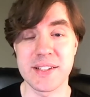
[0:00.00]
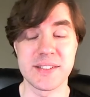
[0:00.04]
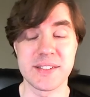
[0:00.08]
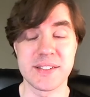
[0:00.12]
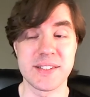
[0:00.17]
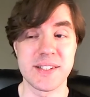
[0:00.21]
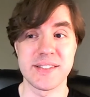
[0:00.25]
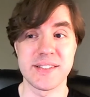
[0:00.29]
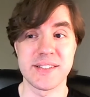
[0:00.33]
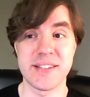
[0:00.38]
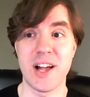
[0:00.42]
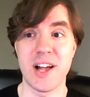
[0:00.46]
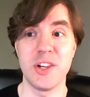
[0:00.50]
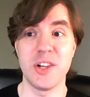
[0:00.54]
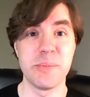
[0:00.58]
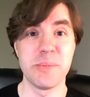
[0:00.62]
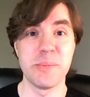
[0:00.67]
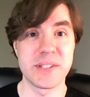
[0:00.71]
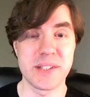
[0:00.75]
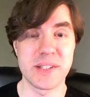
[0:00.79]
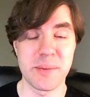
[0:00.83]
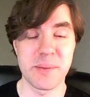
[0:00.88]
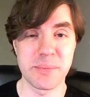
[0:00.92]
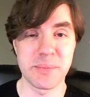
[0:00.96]
And since Helm
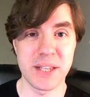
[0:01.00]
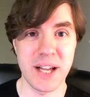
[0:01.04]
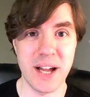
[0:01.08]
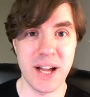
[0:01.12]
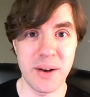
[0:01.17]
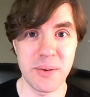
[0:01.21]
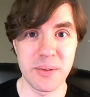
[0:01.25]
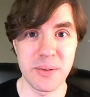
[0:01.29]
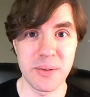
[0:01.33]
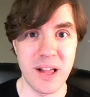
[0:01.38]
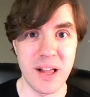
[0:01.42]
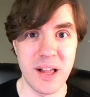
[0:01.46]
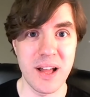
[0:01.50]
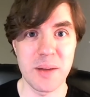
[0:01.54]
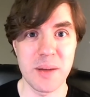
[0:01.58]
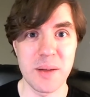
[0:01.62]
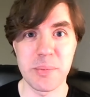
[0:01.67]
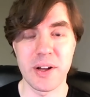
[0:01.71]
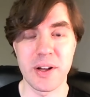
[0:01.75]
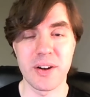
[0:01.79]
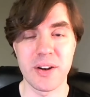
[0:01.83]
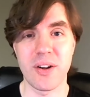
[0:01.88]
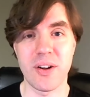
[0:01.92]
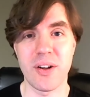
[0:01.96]
is something I rely
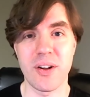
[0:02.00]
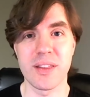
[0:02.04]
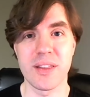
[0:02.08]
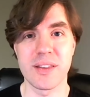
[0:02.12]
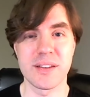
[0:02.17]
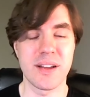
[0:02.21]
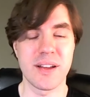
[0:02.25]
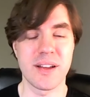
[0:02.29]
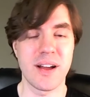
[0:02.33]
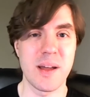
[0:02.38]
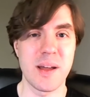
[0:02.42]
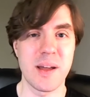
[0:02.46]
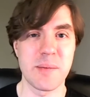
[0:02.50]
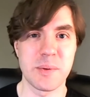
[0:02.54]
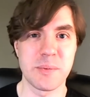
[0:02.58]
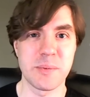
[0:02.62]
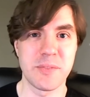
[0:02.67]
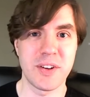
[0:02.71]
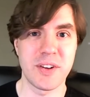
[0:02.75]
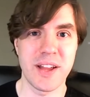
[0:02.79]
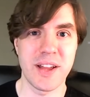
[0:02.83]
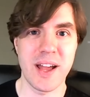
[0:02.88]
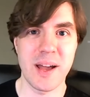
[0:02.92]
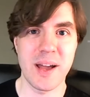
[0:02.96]
upon all the time, I'm
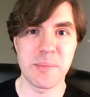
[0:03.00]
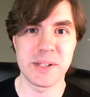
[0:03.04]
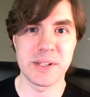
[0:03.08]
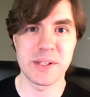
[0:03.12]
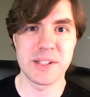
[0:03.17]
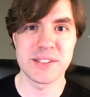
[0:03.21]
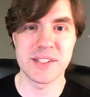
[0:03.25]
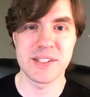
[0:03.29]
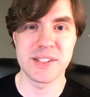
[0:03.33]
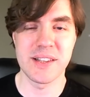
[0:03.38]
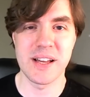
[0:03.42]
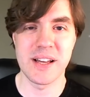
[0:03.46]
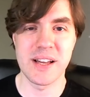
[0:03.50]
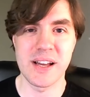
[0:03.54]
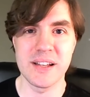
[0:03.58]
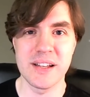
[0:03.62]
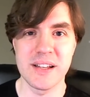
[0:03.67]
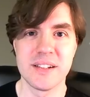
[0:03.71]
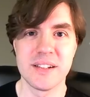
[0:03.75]
very happy to see that.